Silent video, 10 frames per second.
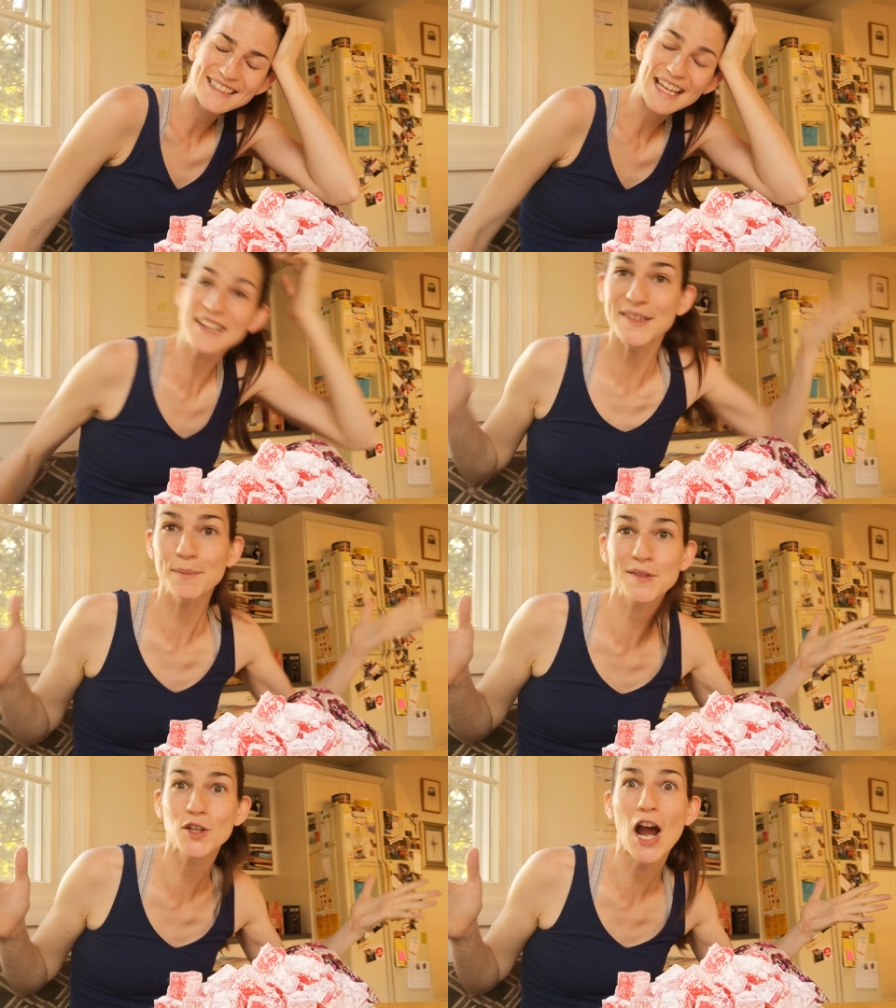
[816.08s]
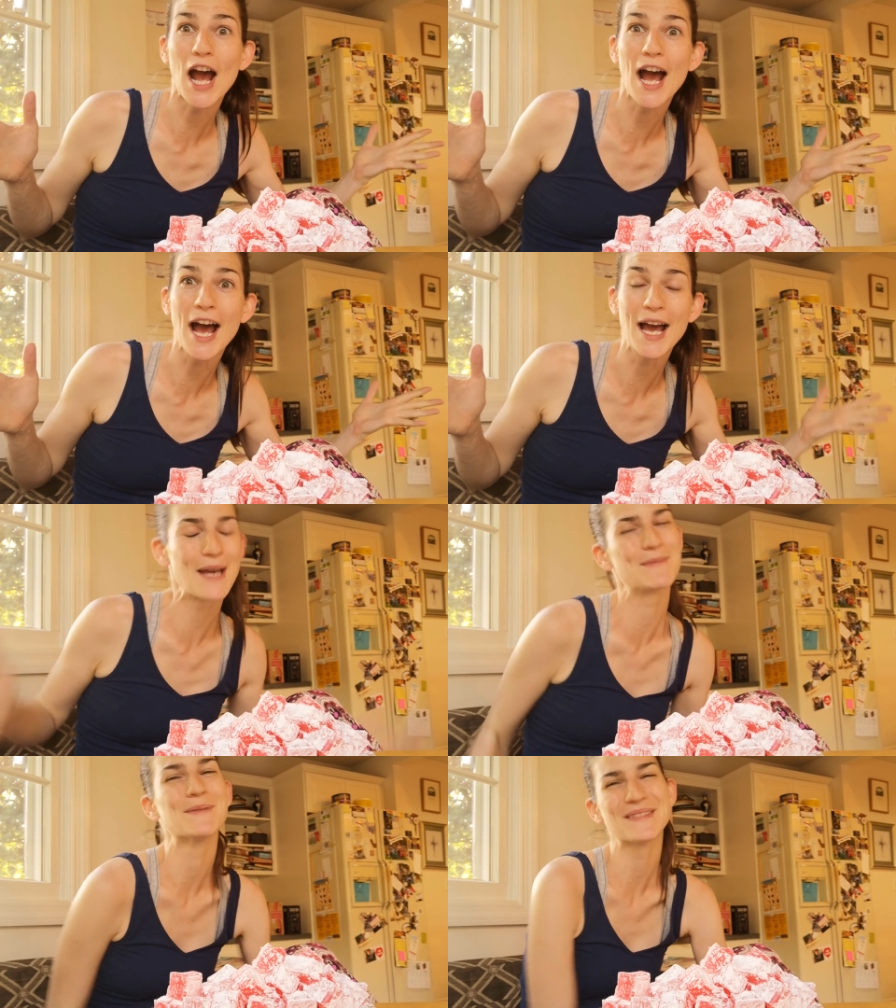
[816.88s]
And
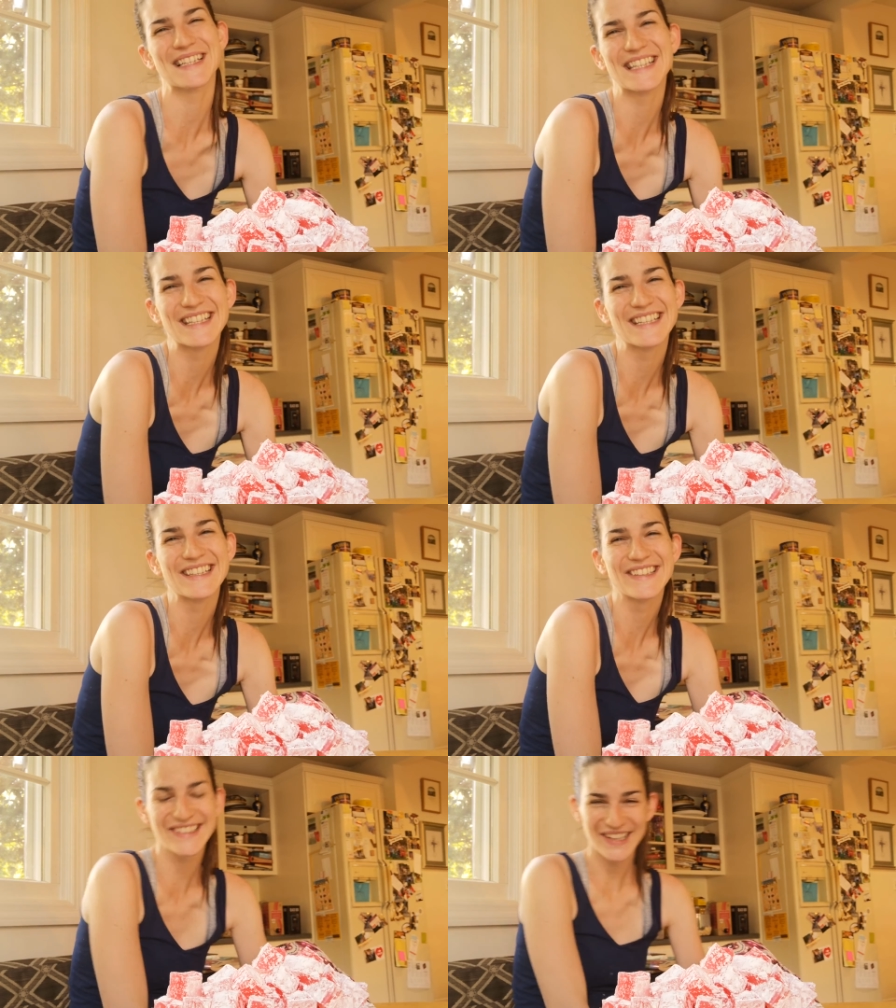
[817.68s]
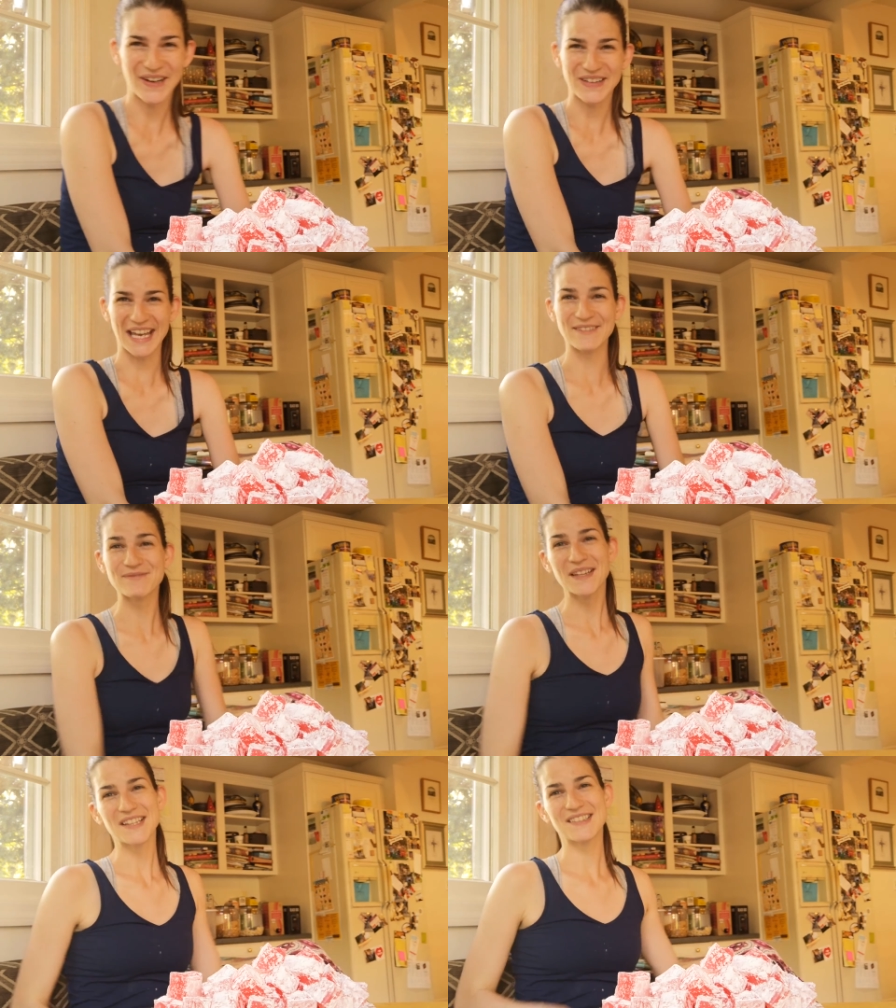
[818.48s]
subscribe, please. Okay,
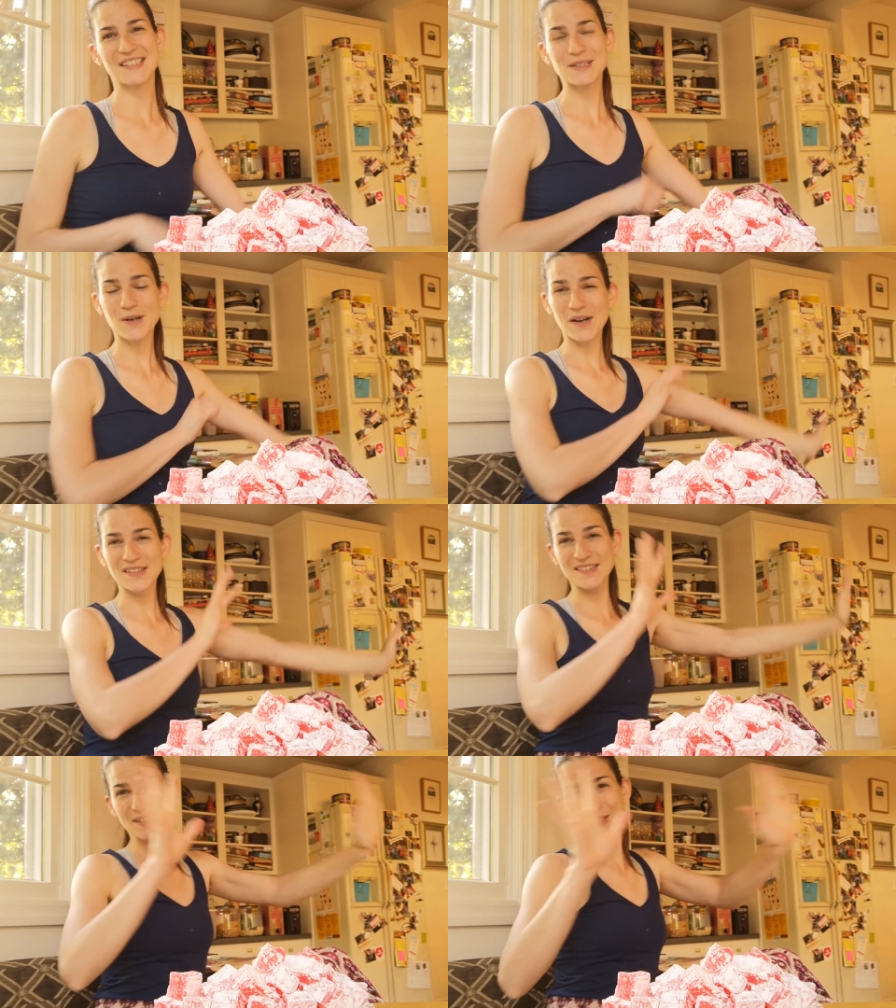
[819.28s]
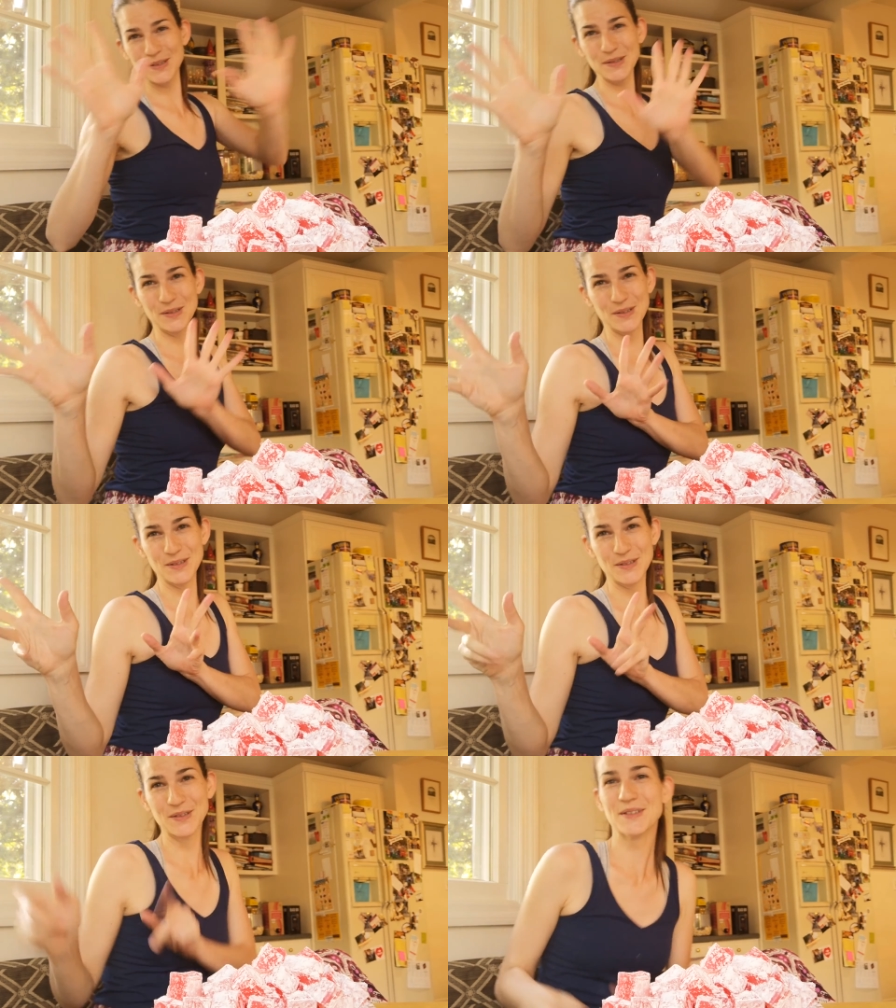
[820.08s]
see you all
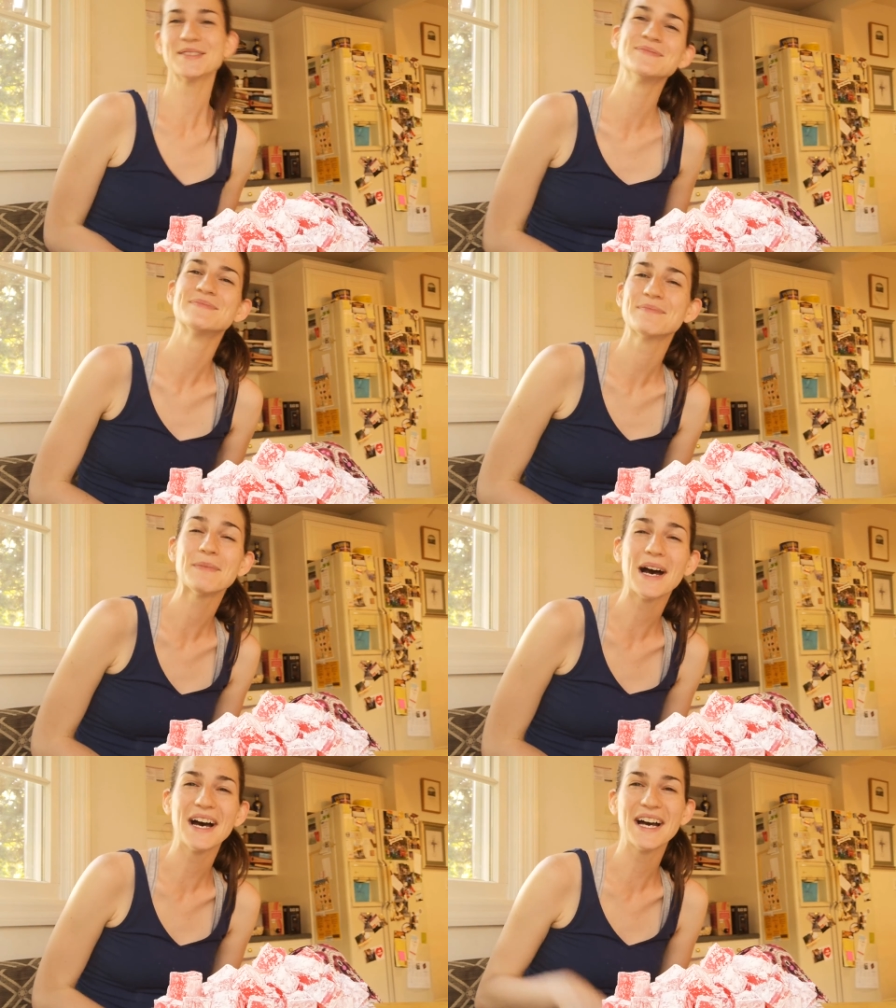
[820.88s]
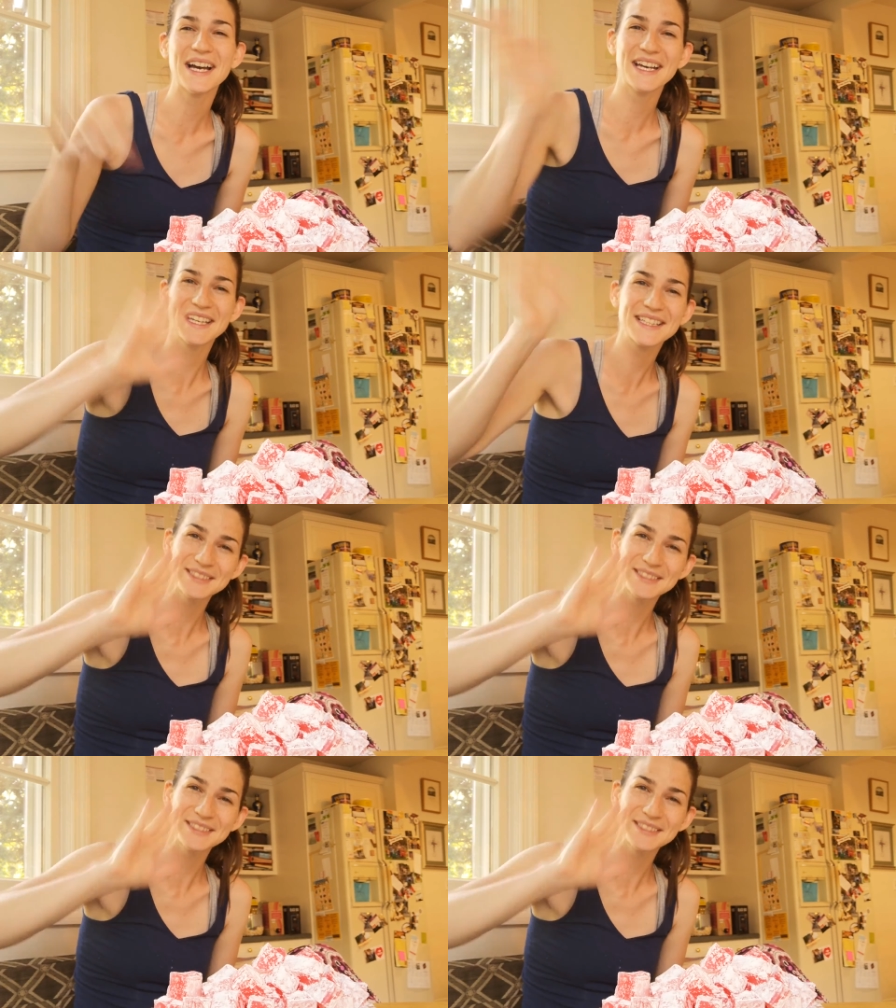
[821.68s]
soon. Bye.